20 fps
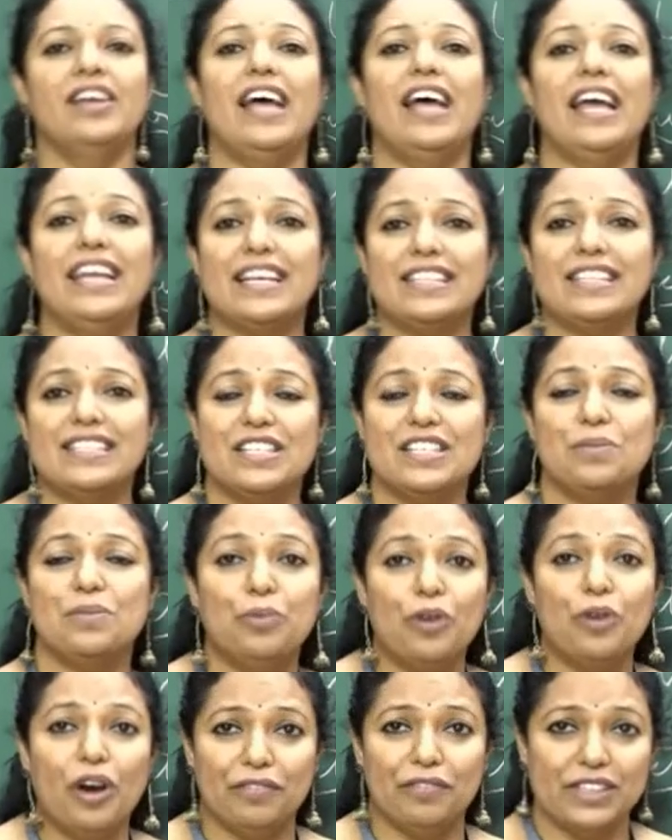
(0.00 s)
And next is
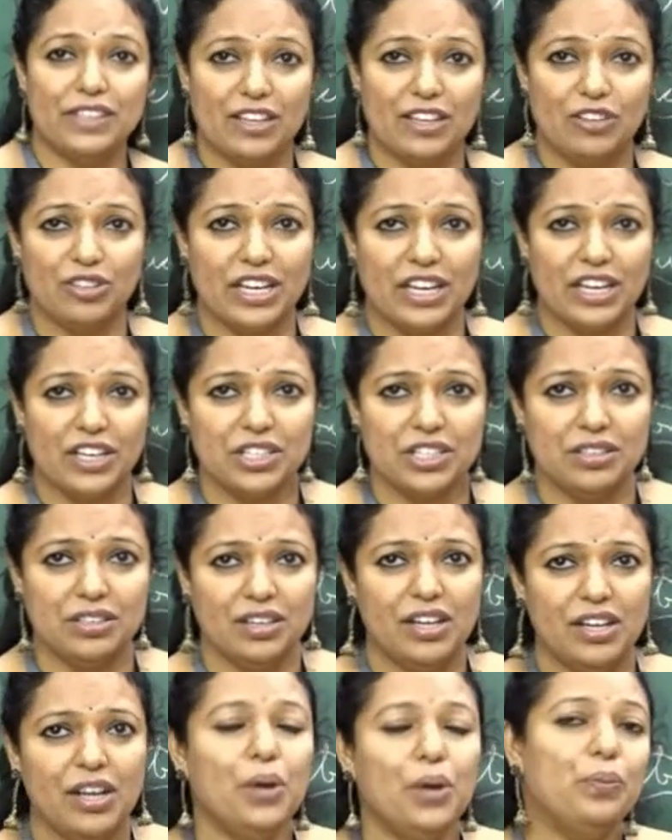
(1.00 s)
profit allocation,
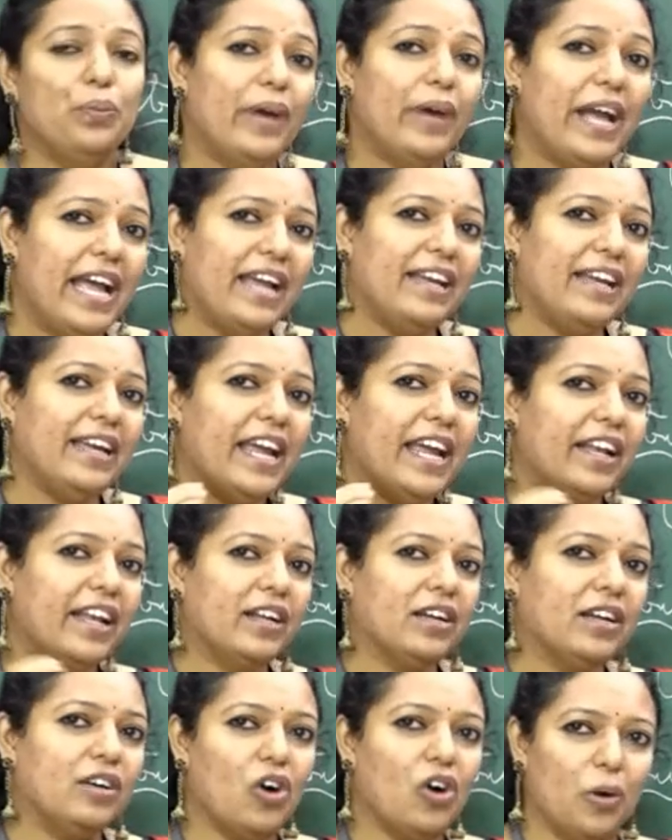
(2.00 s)
where in
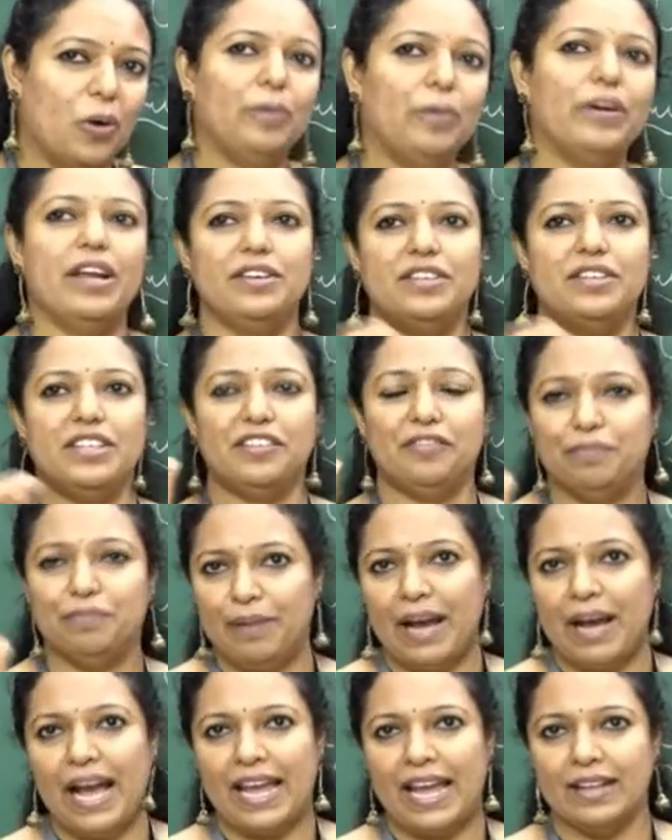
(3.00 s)
cooperative
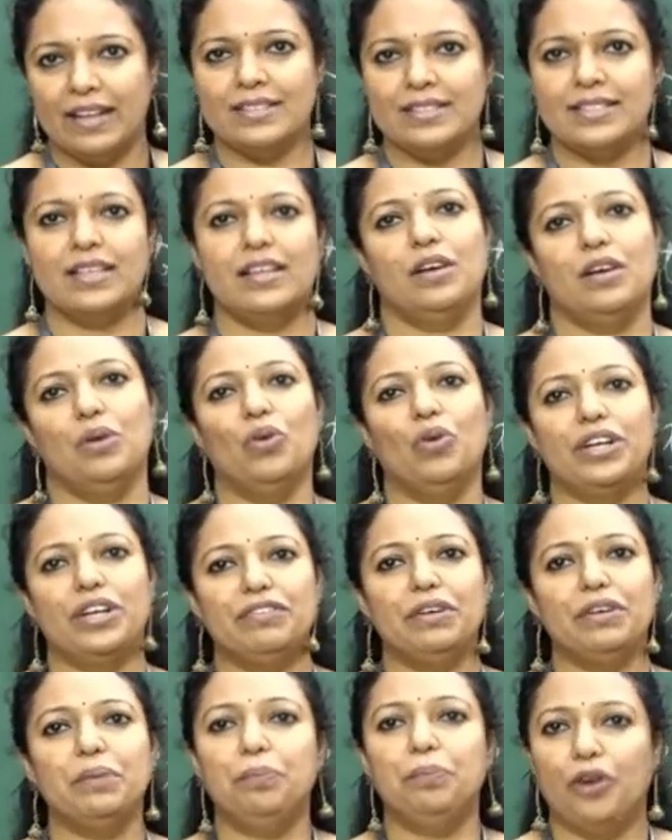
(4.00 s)
banks,
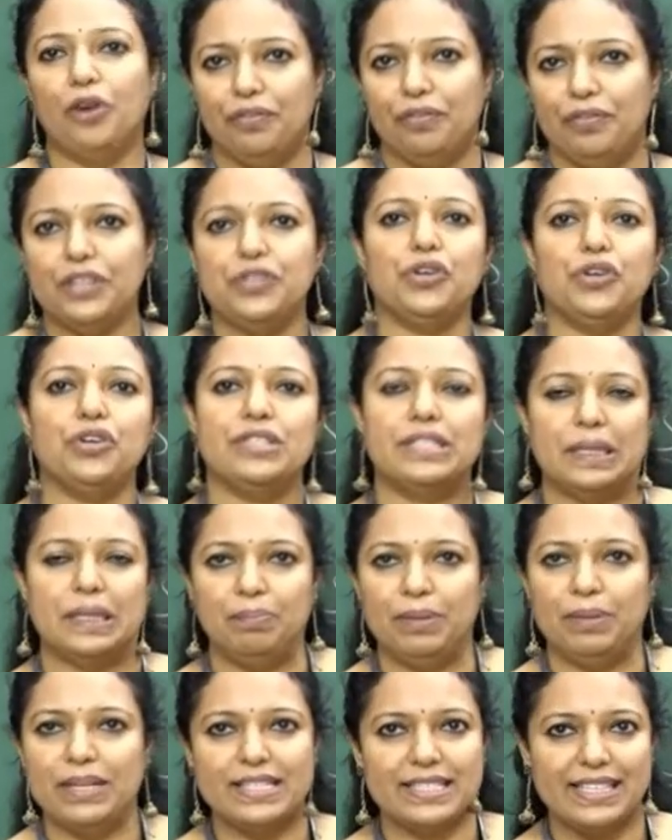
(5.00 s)
whatever profit or
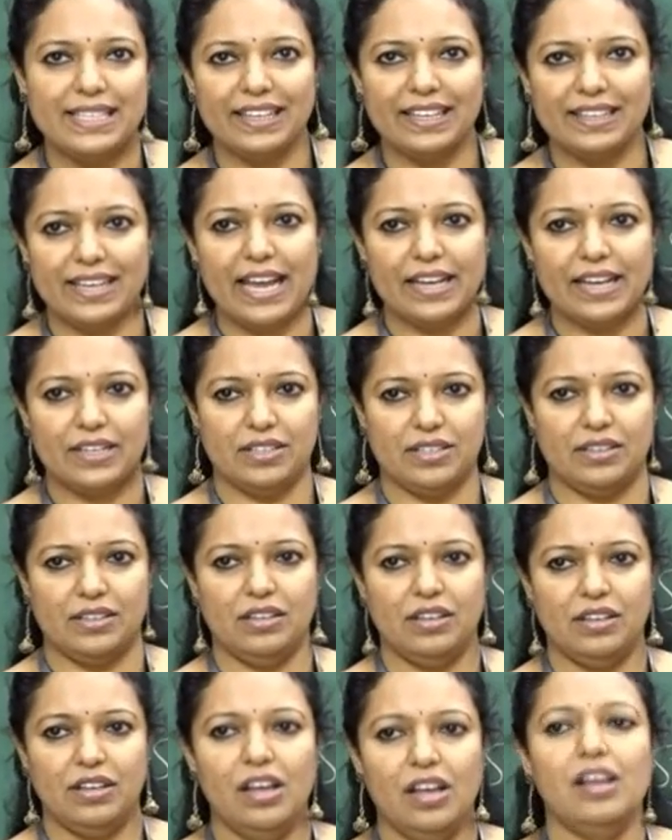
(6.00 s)
surplus they get,
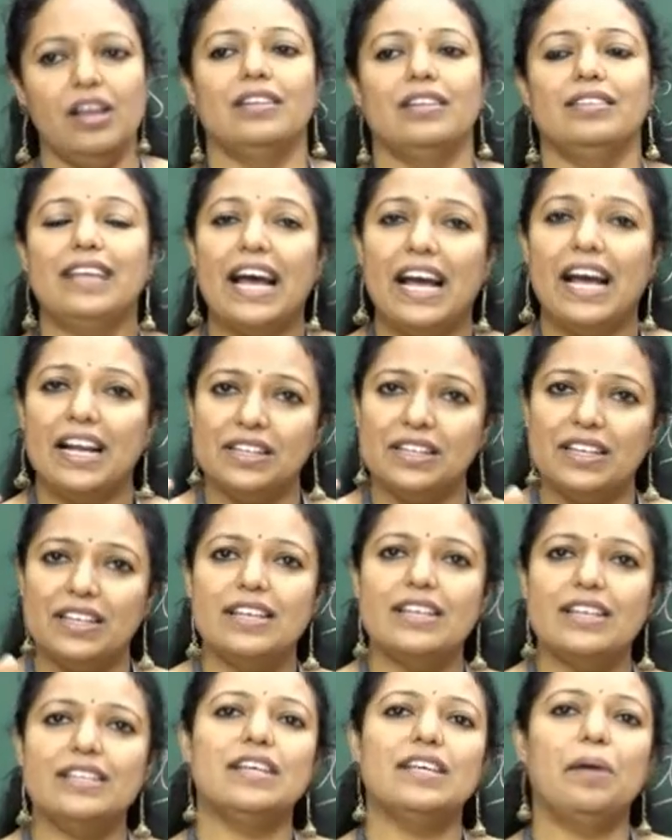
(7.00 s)
that
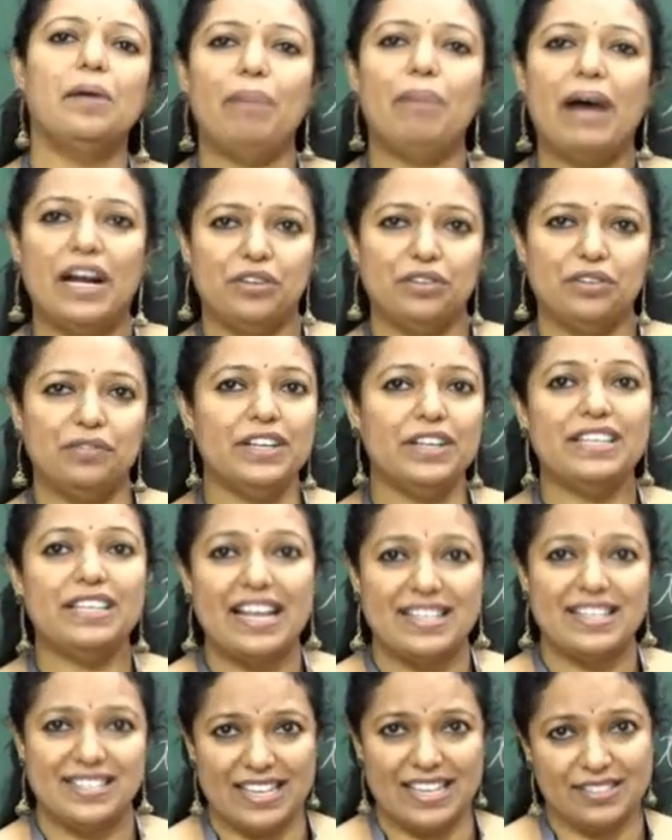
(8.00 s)
is a part of it
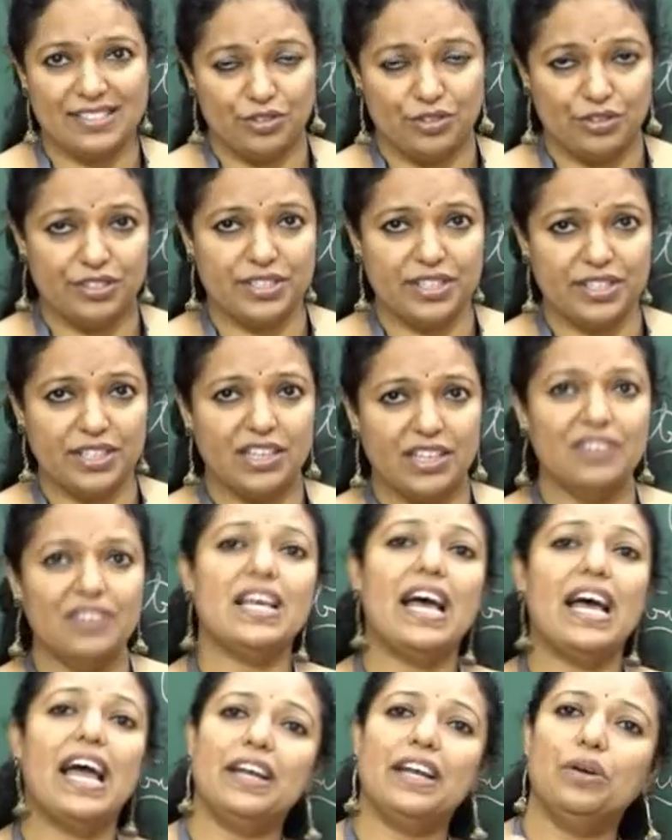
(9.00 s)
as reserves,
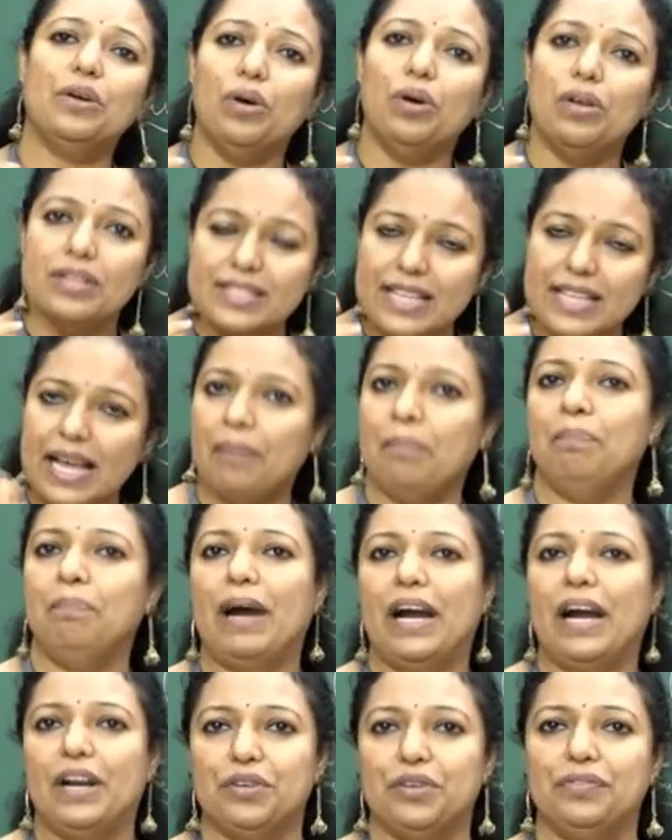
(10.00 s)
and some
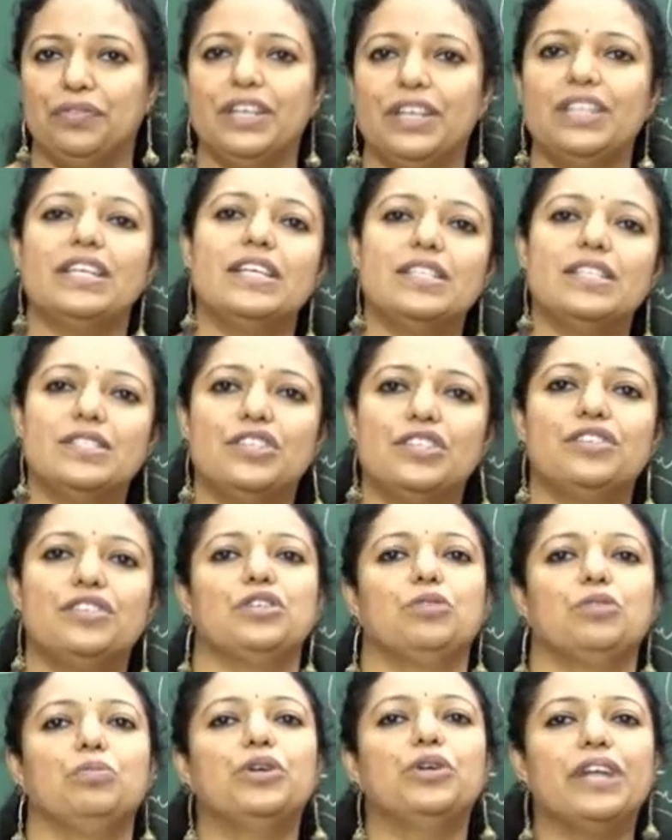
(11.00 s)
part of it is
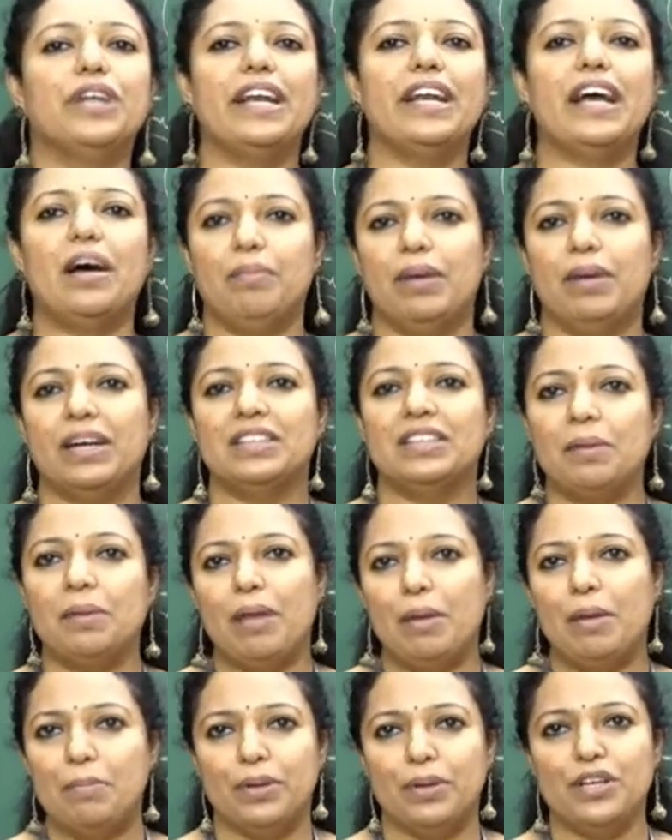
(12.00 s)
distributed among the
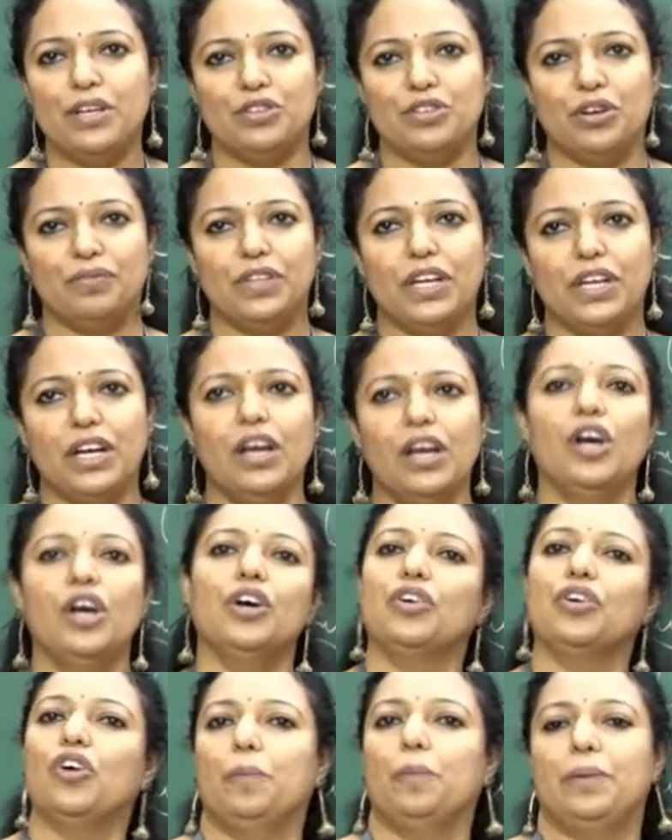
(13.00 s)
members of the
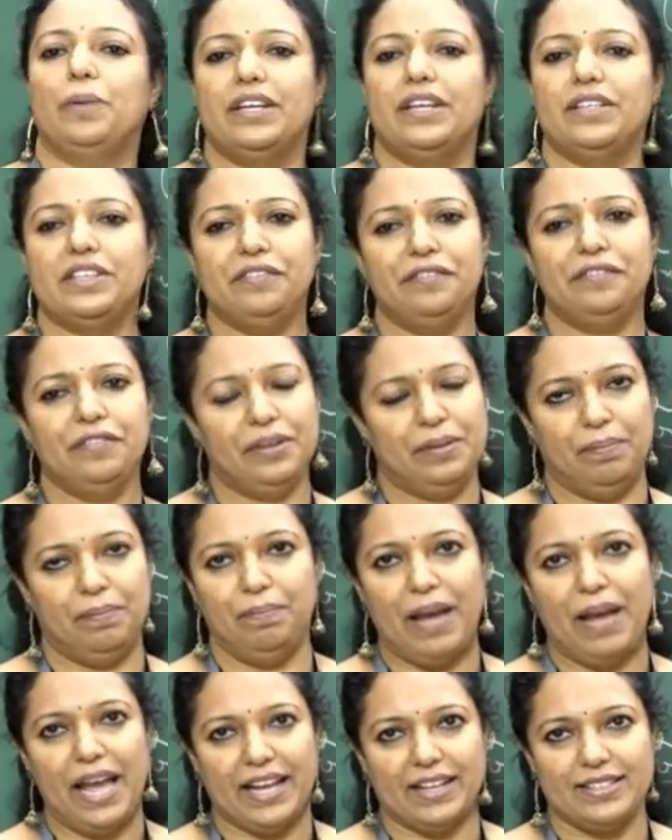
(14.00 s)
cooperative
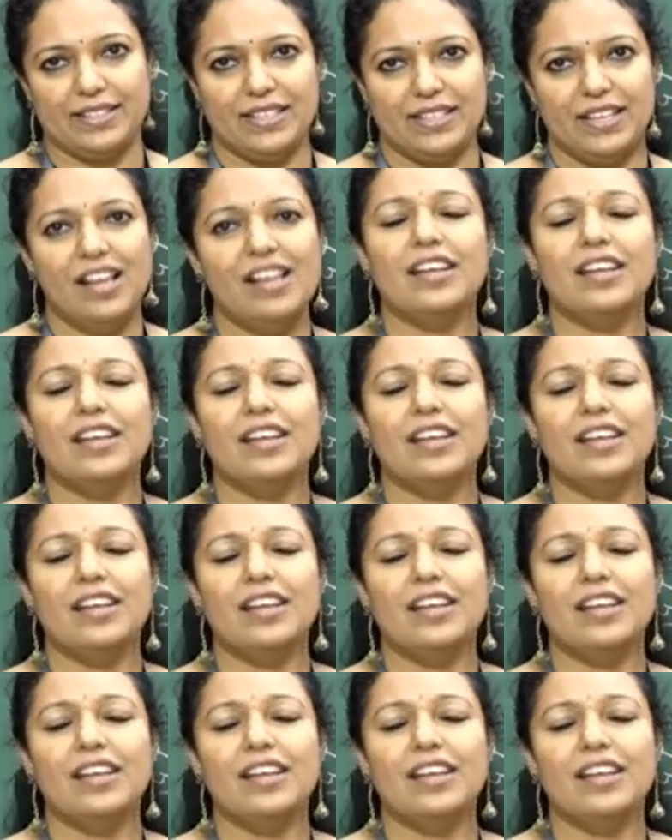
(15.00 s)
banks.